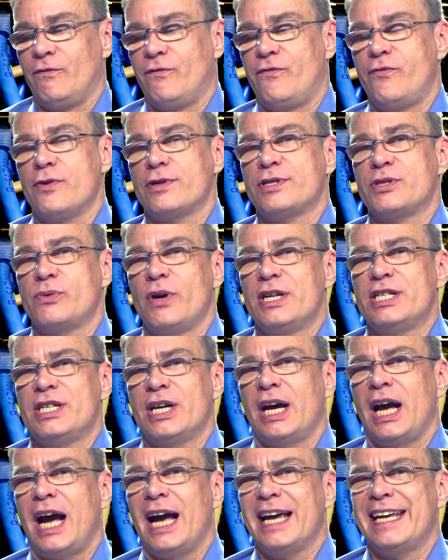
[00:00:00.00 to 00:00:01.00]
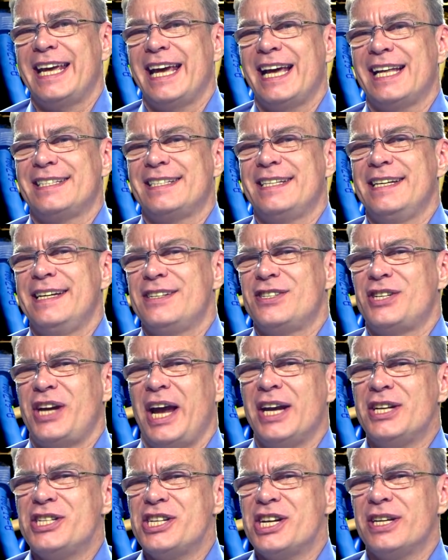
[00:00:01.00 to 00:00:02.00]
for switching, I can't see it
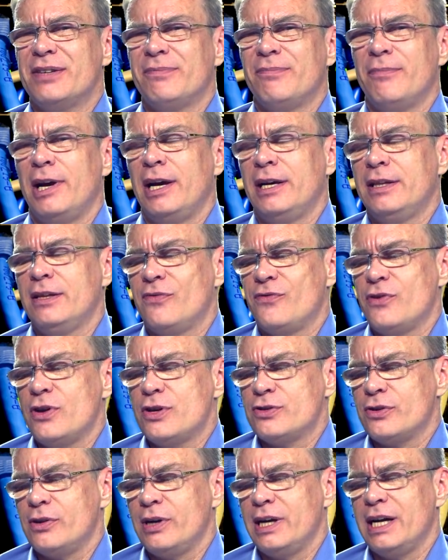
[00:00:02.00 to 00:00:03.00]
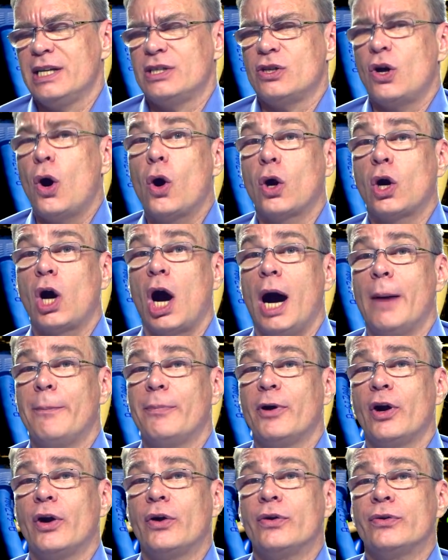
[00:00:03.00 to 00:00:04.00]
changing in the future. It's all
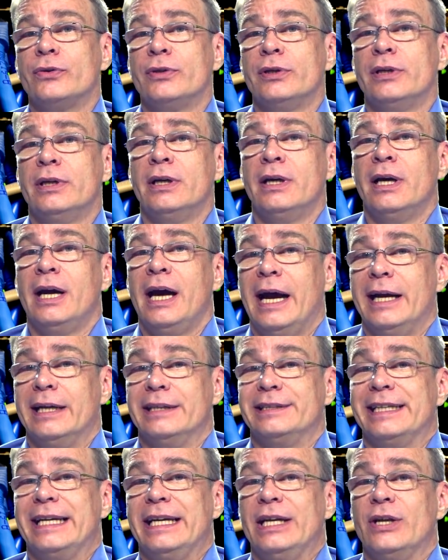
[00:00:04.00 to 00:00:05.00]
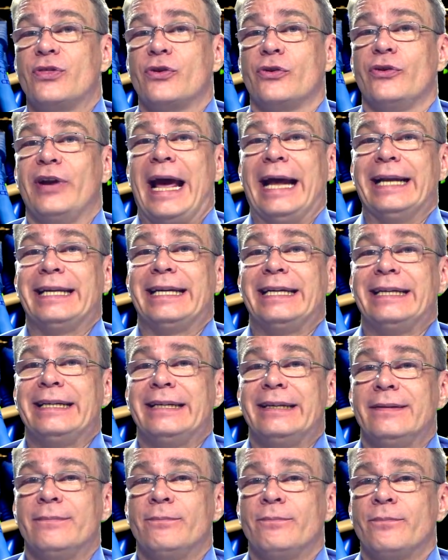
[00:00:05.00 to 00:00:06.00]
copper and it's Ethernet.
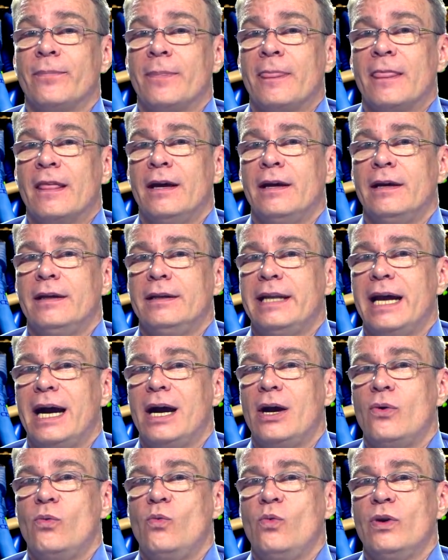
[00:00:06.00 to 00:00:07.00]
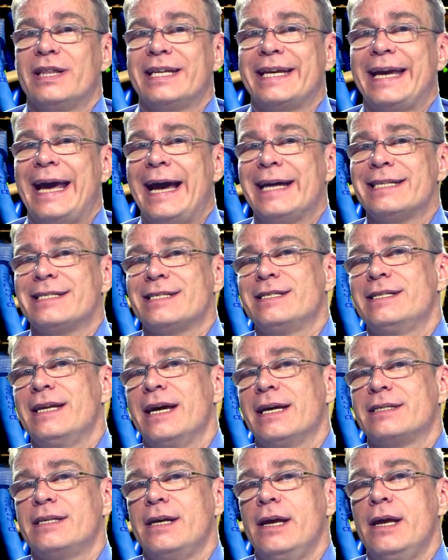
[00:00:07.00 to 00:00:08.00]
Now with
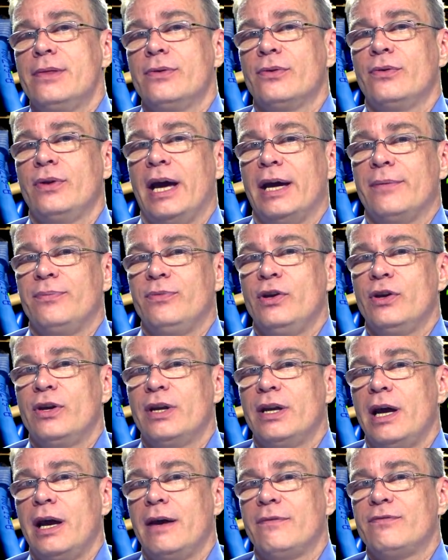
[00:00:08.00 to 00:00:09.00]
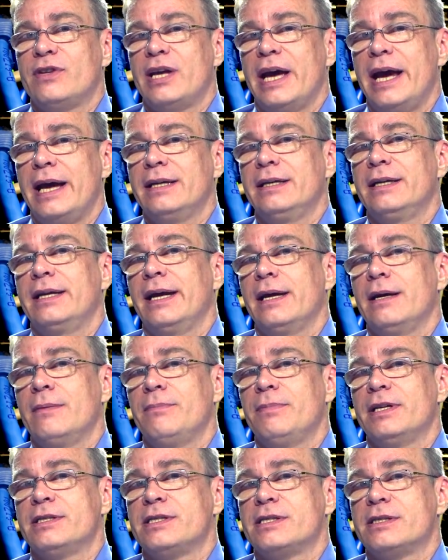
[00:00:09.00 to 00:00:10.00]
Cat6 Ethernet, you can have 10
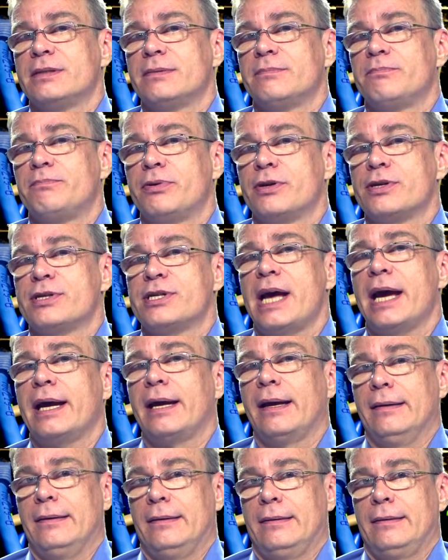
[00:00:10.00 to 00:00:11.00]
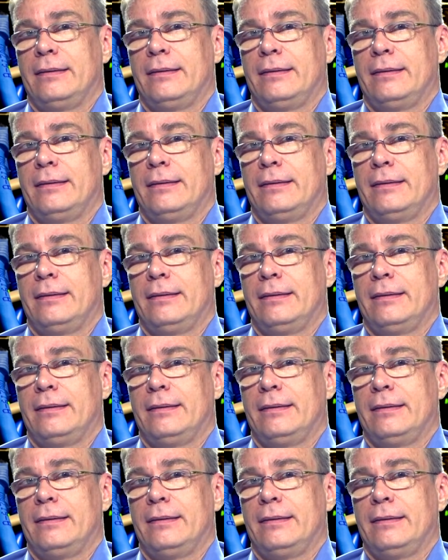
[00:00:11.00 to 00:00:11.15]
gigabits per second